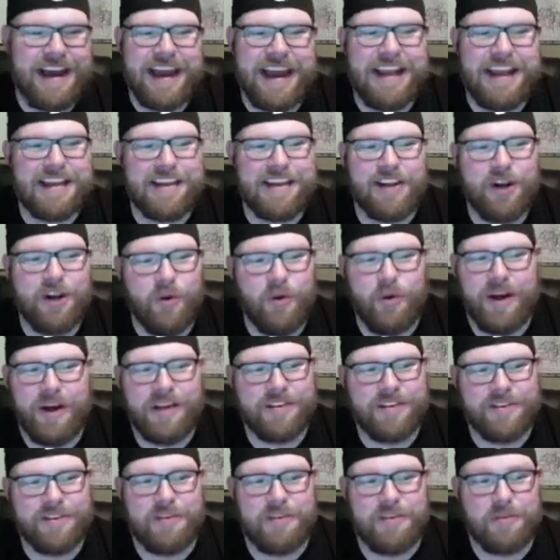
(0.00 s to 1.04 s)
know what,
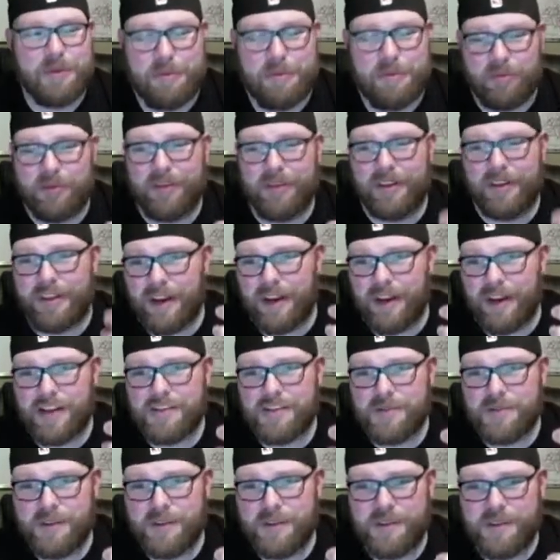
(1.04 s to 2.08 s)
dude? To be brutally
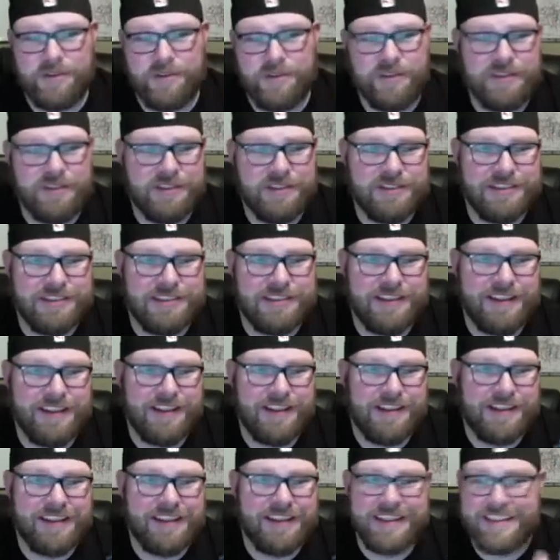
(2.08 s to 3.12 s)
honest with you,
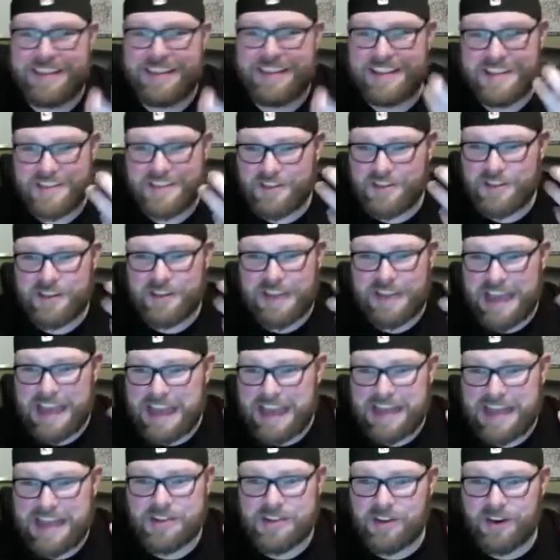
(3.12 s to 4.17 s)
the
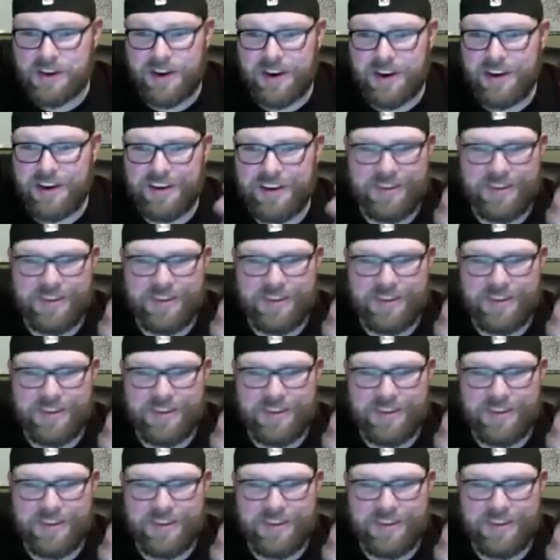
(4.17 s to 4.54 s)
XR.